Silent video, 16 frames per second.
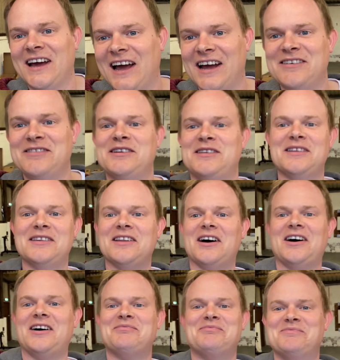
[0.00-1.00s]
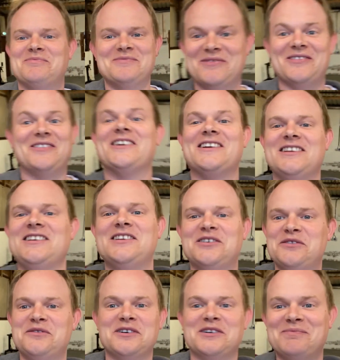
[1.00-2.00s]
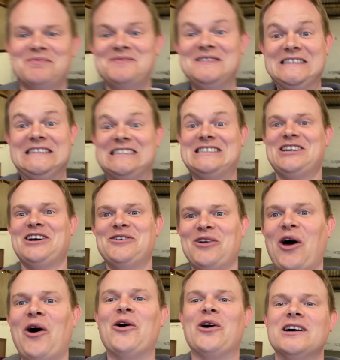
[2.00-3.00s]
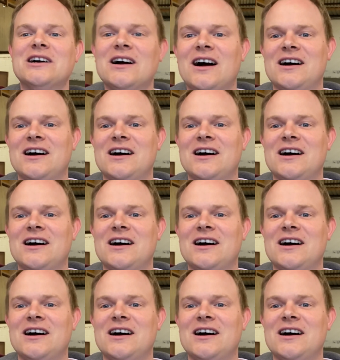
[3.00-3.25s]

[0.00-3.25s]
everything that I've wanted to do for so long.